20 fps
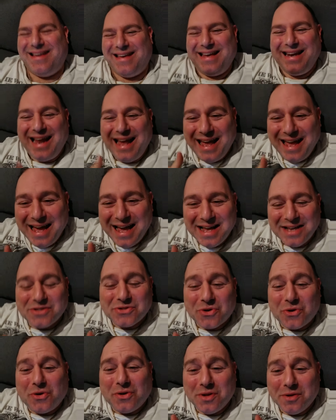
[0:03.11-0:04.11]
Can I
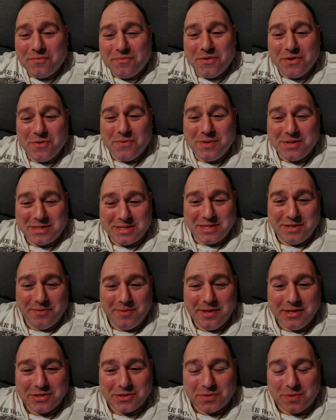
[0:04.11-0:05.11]
ask all of you a
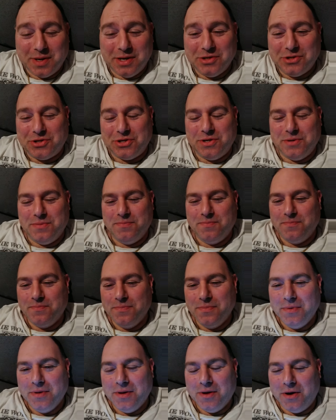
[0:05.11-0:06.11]
serious question?
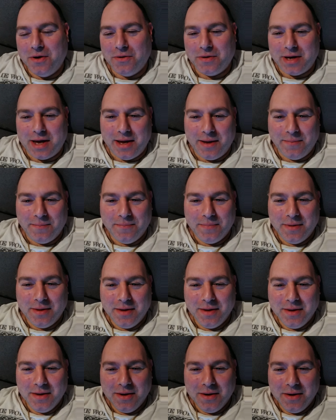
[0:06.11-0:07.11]
Okay.
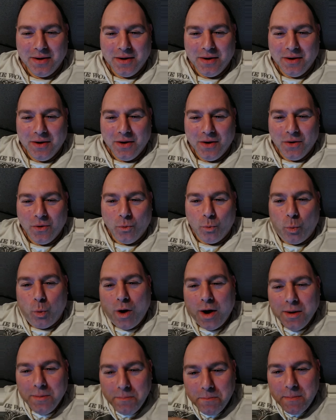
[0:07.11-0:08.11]

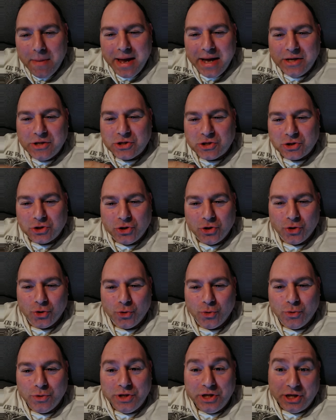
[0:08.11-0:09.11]
What makes
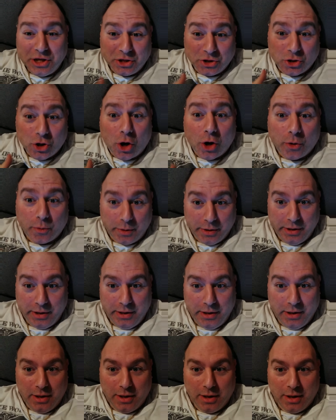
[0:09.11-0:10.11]
Lou the
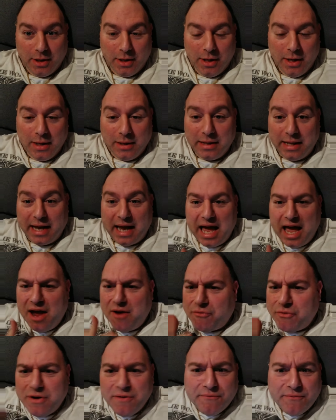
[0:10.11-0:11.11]
authority? Like,
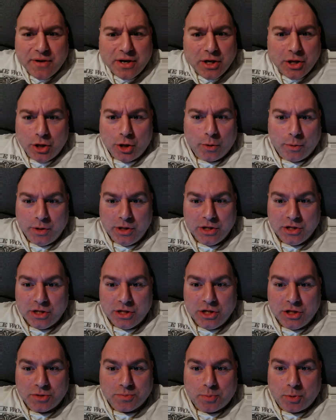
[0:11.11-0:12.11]
every video
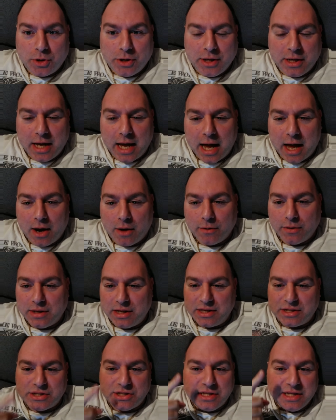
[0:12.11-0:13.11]
he's putting out,
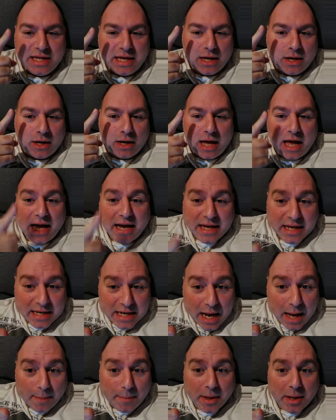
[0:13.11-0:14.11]
it's the
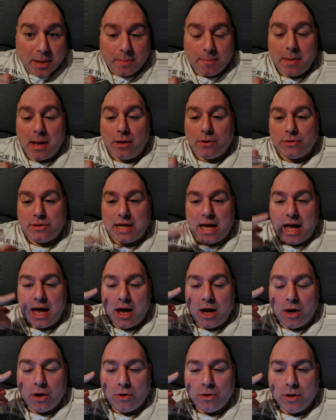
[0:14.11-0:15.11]
economic
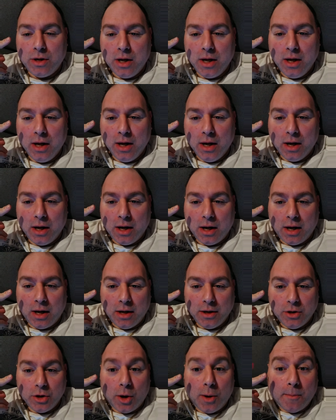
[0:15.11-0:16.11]
meltdown,
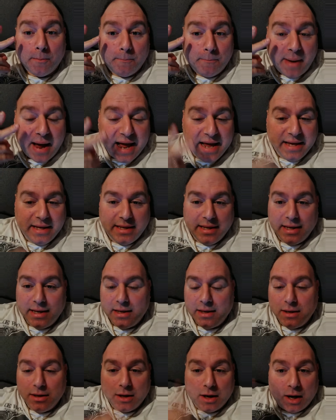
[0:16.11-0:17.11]

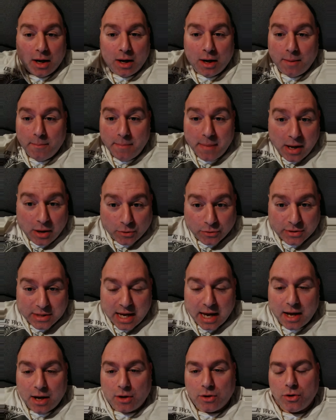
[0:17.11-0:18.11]
banking
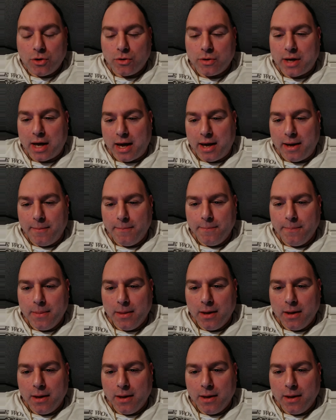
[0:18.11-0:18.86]
meltdown. Okay.